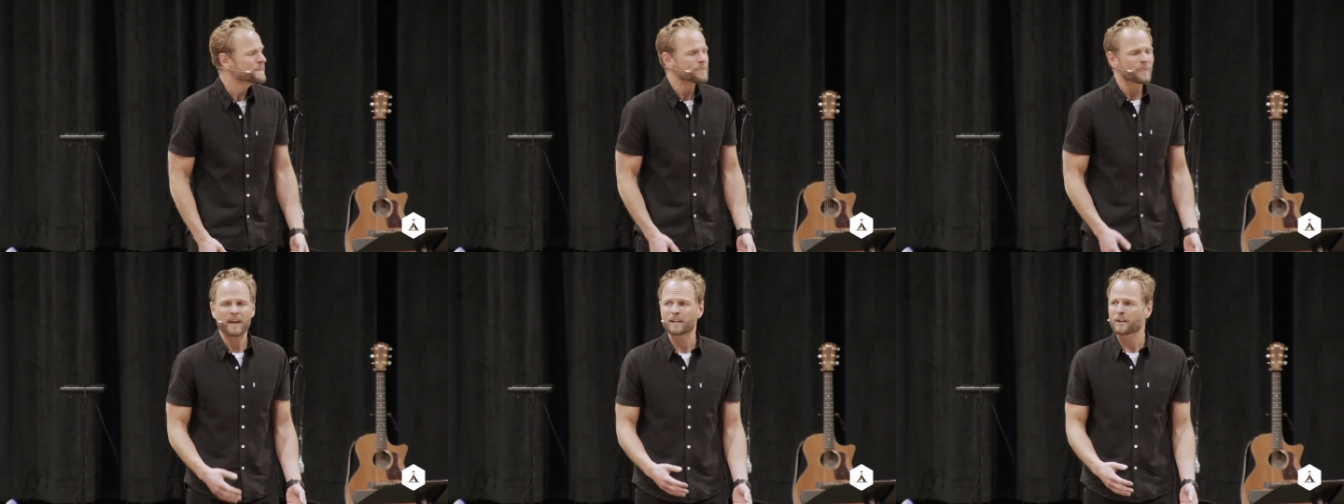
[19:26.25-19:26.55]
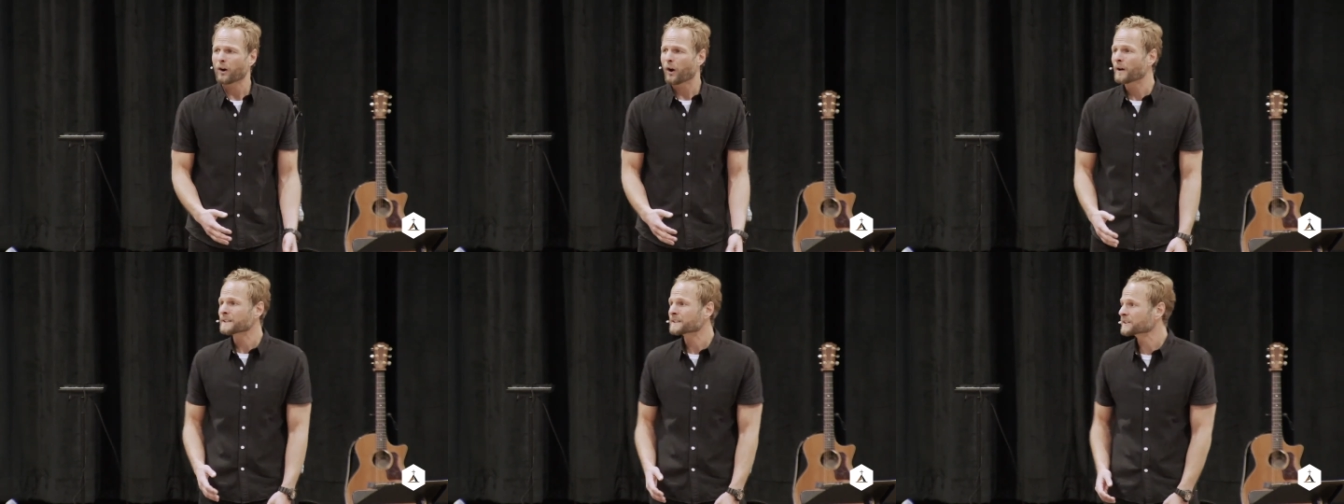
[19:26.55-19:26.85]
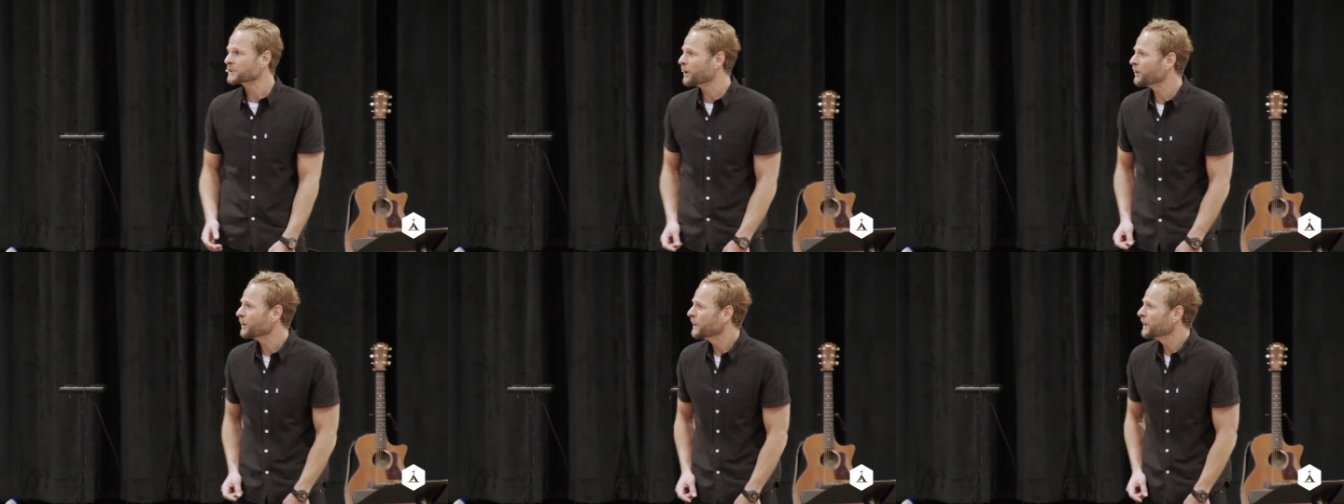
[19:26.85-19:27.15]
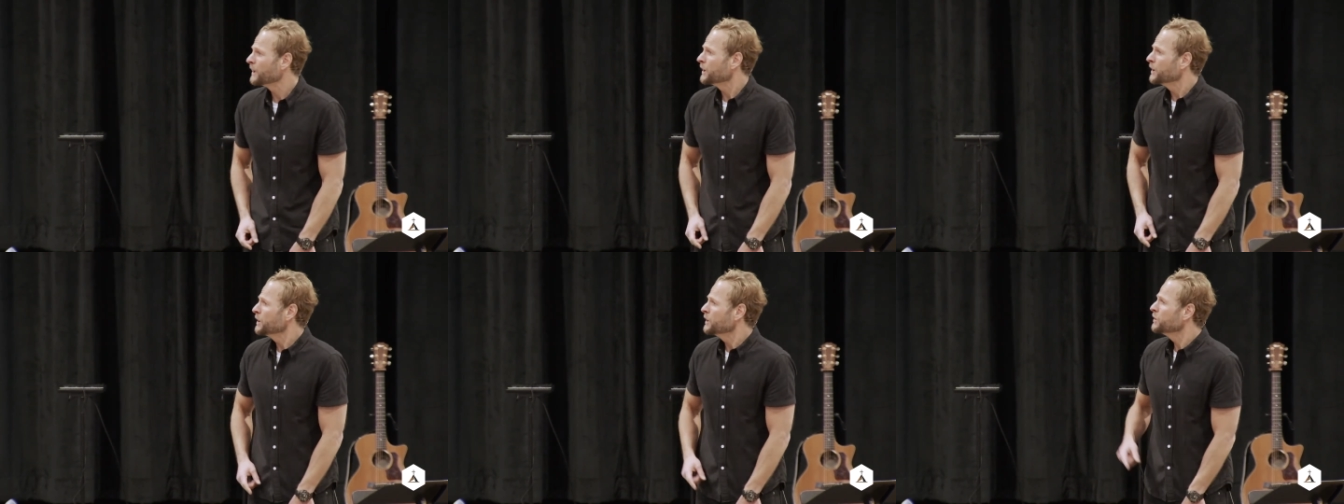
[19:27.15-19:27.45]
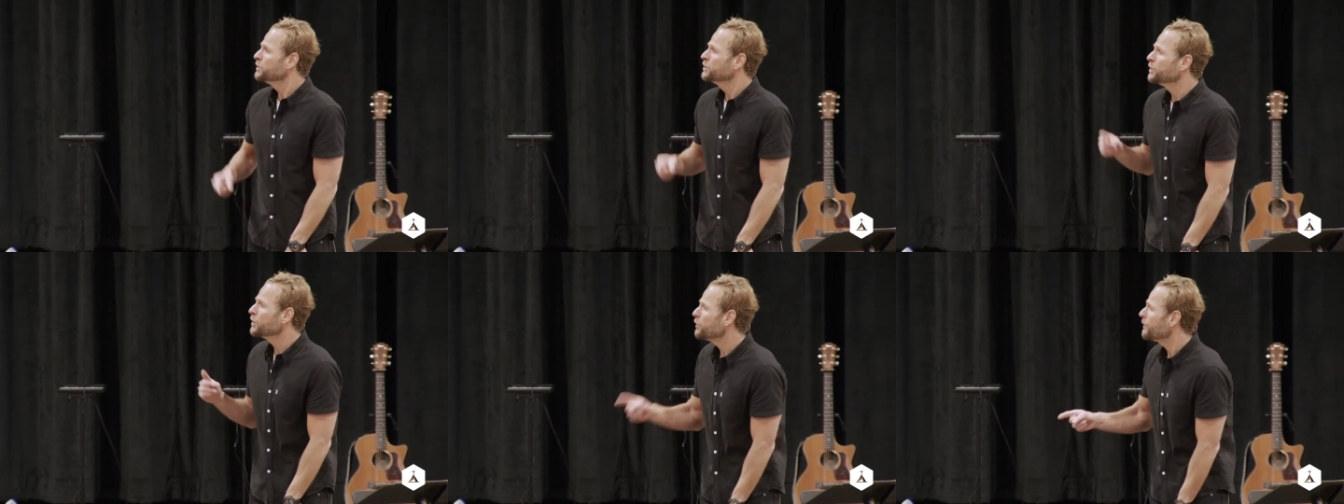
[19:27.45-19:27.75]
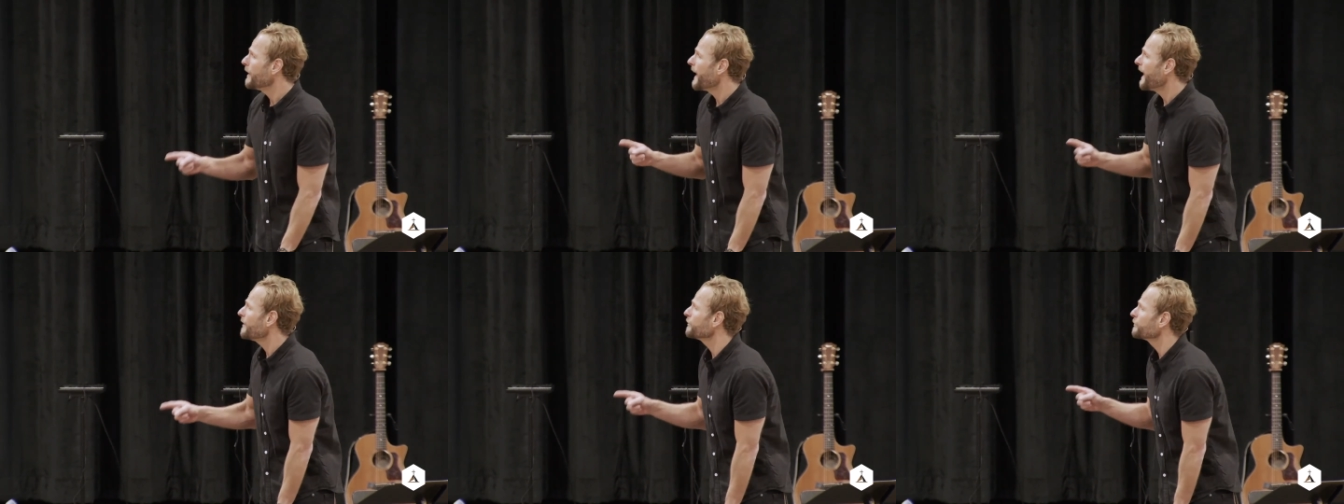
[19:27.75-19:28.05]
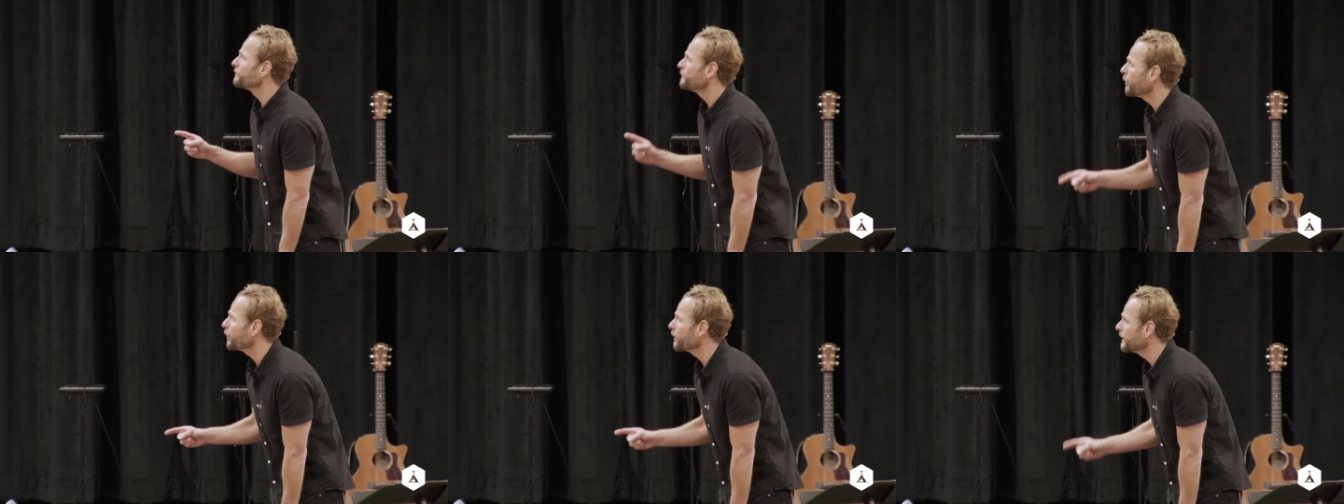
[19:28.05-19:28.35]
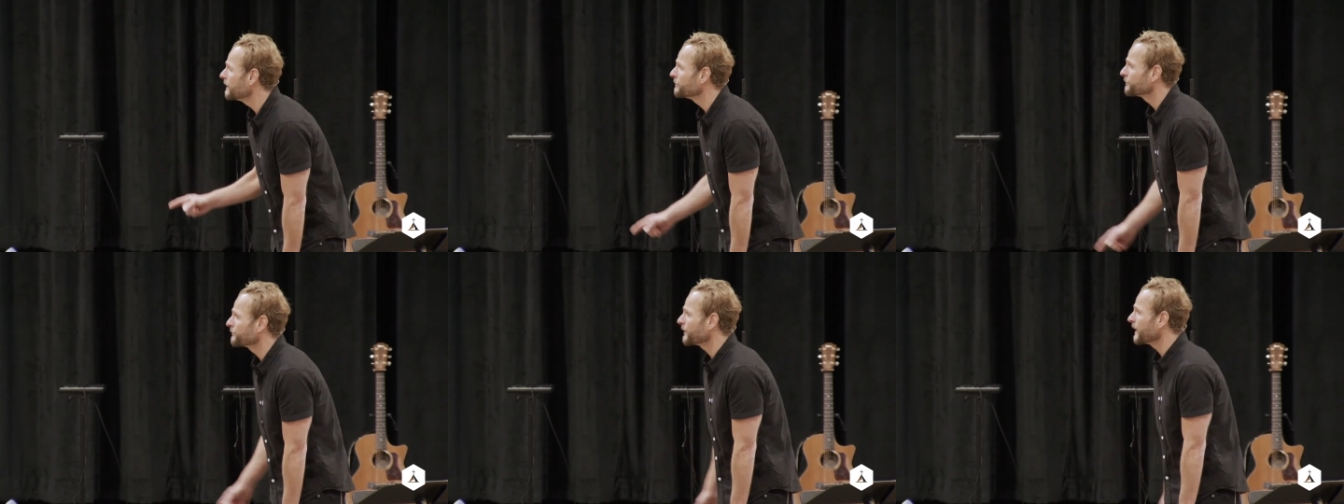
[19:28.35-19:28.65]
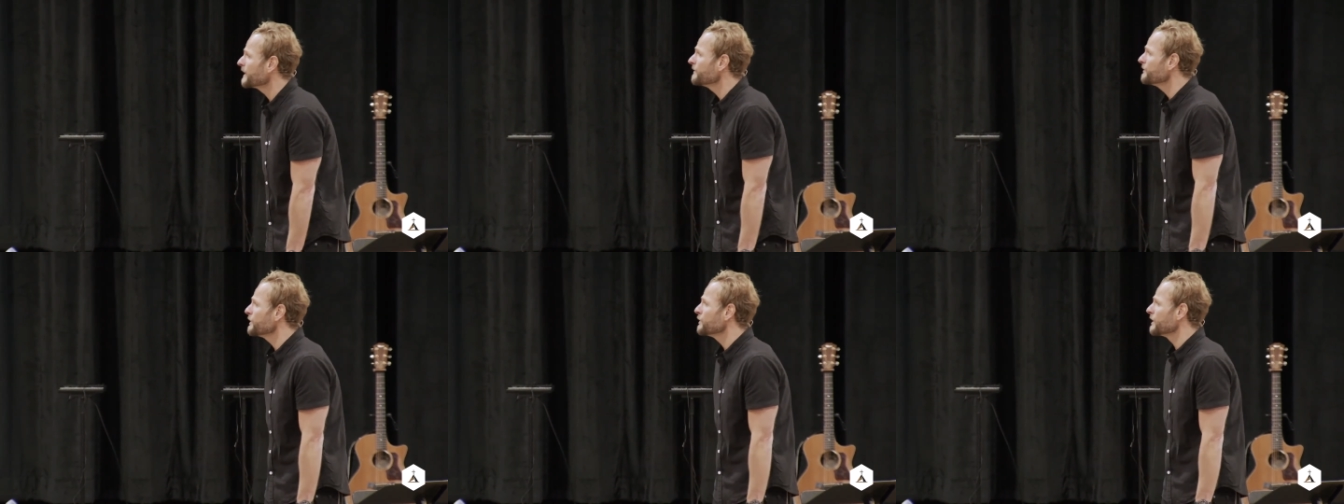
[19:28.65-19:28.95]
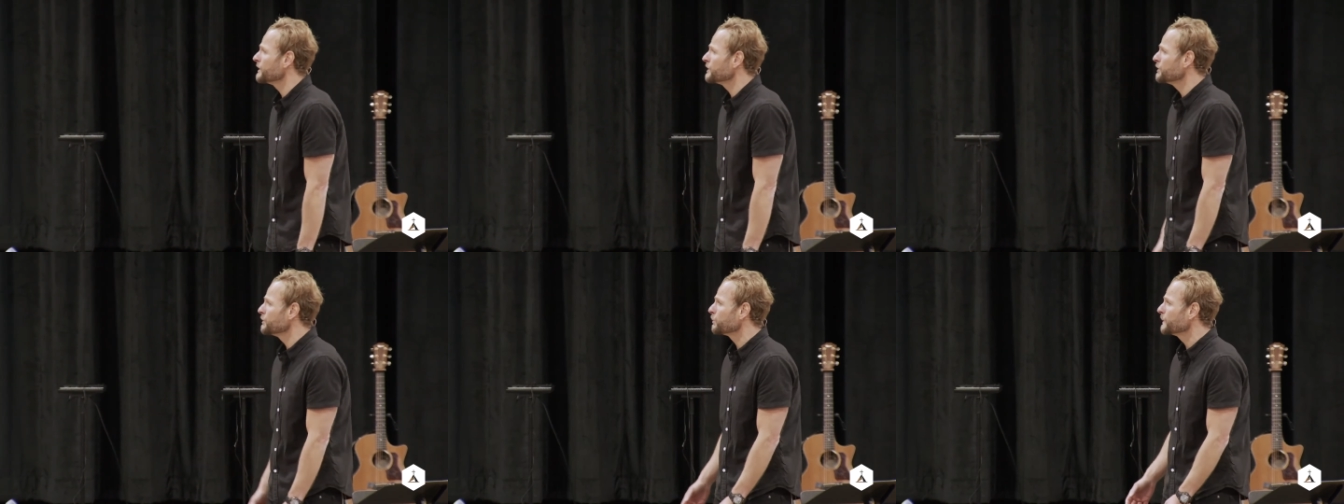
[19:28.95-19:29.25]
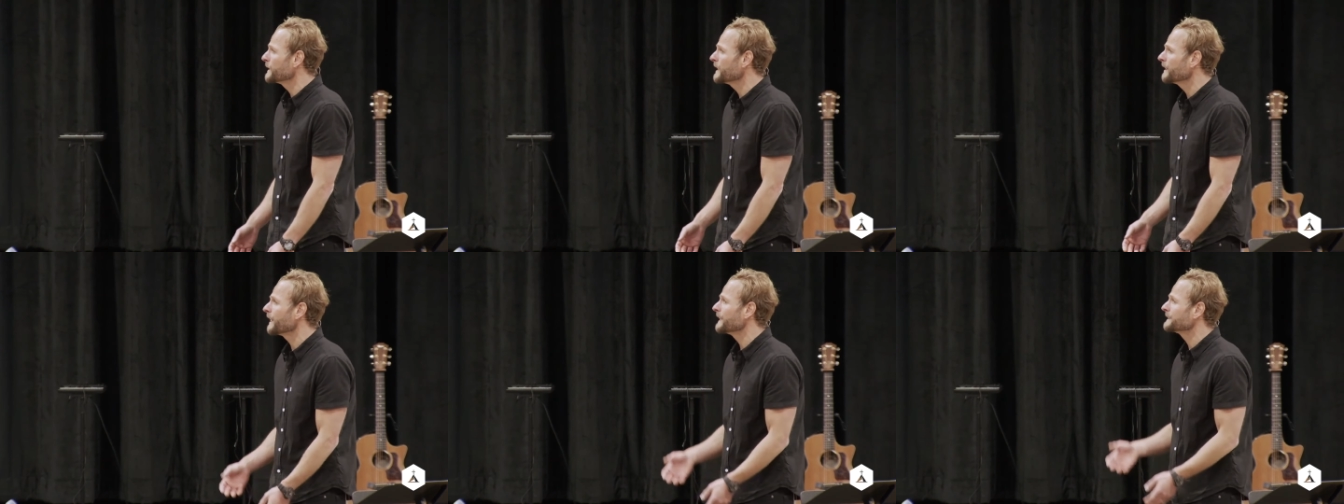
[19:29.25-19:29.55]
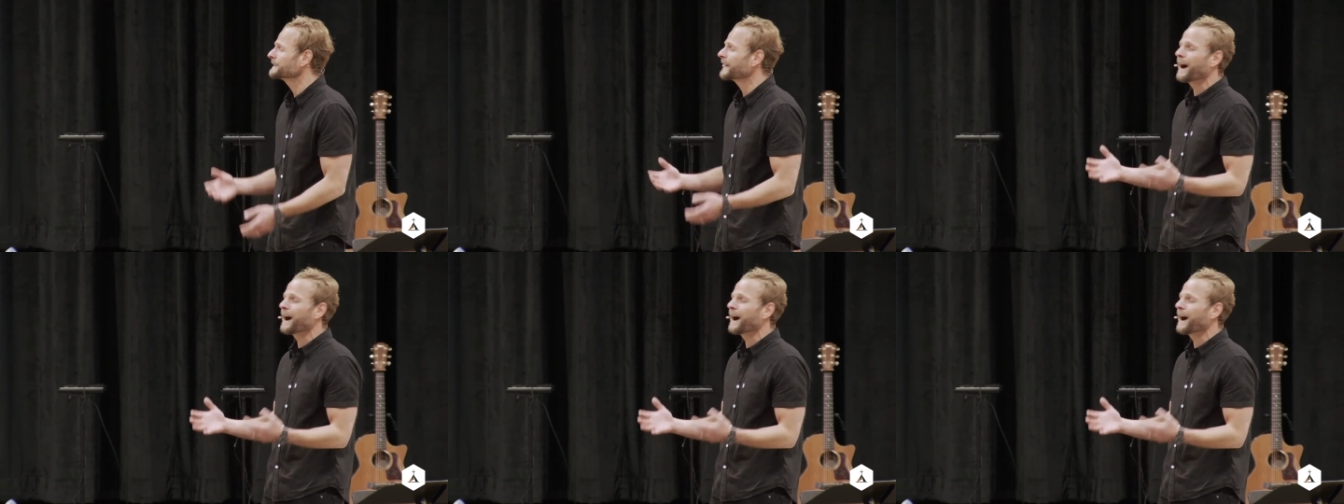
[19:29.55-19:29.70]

And also, you have more in front of you than you realize.